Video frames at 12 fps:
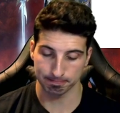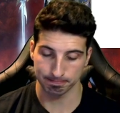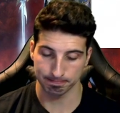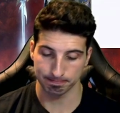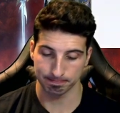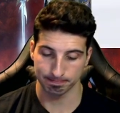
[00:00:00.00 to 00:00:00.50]

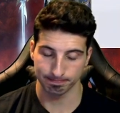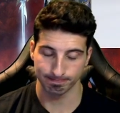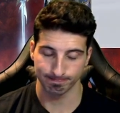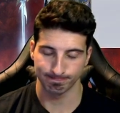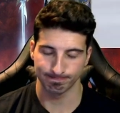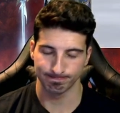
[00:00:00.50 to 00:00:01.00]

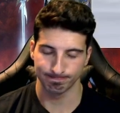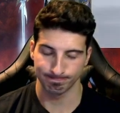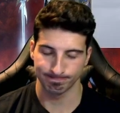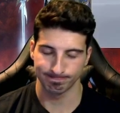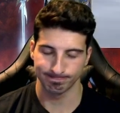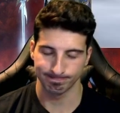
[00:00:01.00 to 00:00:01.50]

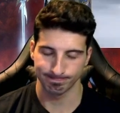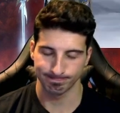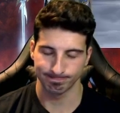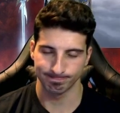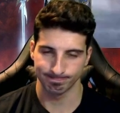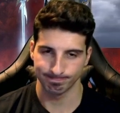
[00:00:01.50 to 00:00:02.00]
Nobody speaks.